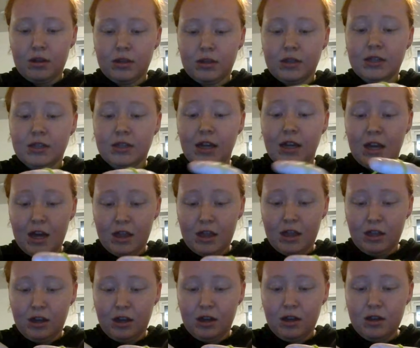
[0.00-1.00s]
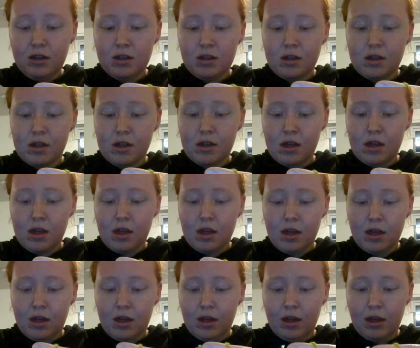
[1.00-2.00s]
together
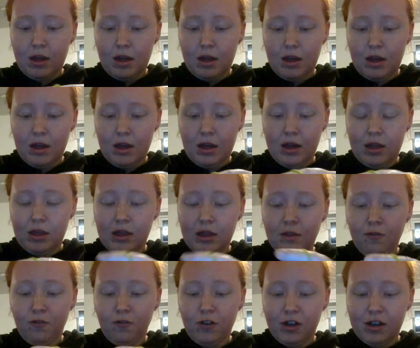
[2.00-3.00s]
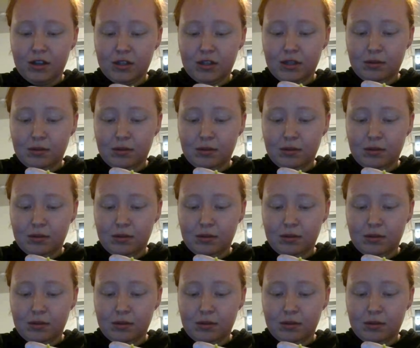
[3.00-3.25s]
in the first